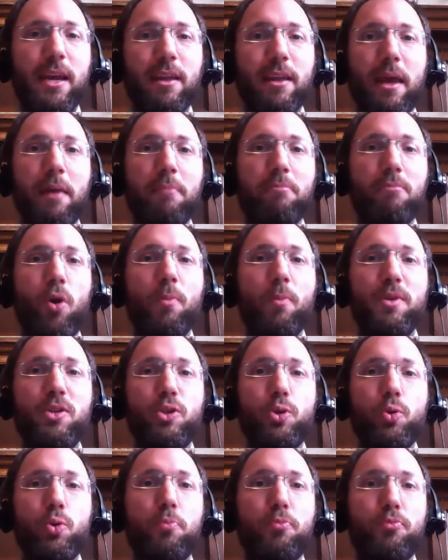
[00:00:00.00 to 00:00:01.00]
that moment
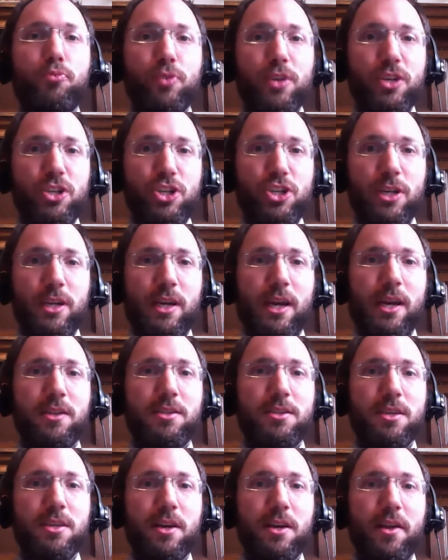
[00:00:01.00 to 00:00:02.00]
to appreciate